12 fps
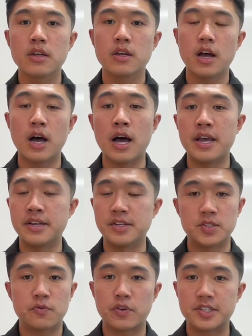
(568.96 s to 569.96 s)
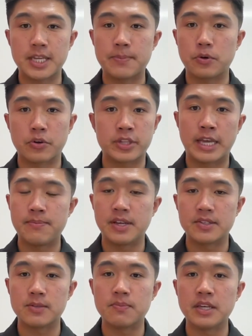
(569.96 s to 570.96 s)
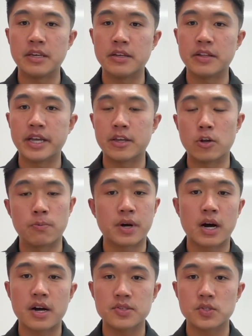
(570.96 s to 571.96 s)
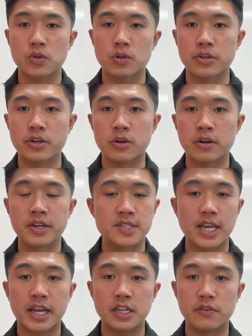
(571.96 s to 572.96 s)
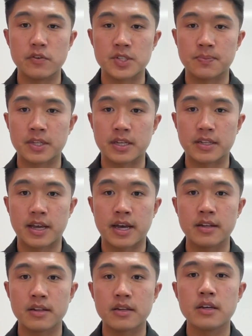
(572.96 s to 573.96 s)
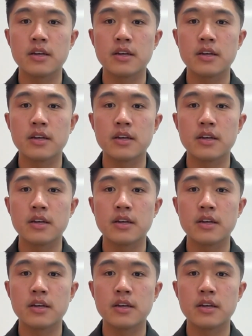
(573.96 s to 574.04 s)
and is, for example, claiming to be like your boss or your executive or something like that,